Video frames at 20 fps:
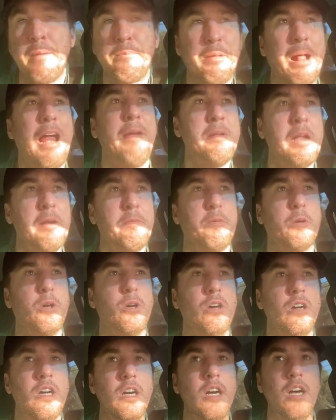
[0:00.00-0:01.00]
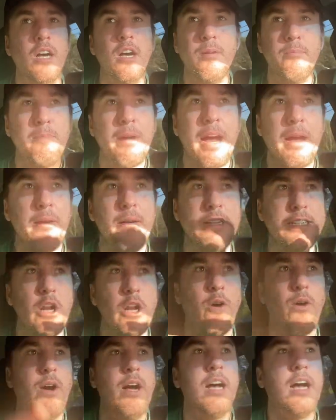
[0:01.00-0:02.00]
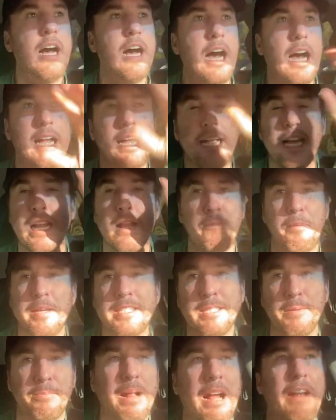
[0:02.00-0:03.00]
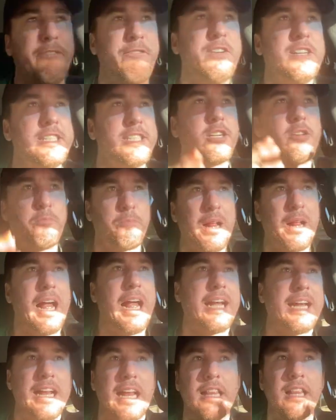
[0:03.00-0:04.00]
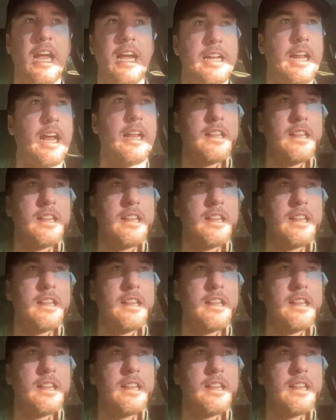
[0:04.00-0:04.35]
black people. My, you know, I got a bunch of black friends that are black, and I and I